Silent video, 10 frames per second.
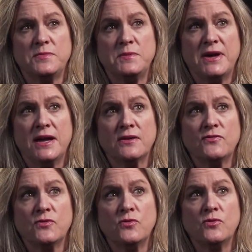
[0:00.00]
be paying
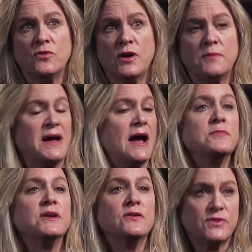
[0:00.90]
for, how
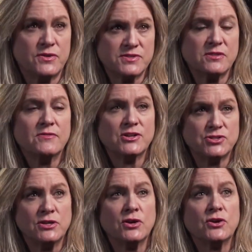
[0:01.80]
many of those are
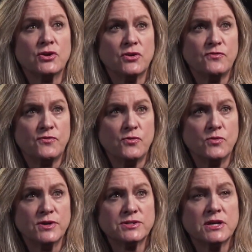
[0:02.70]
actually going to go forward.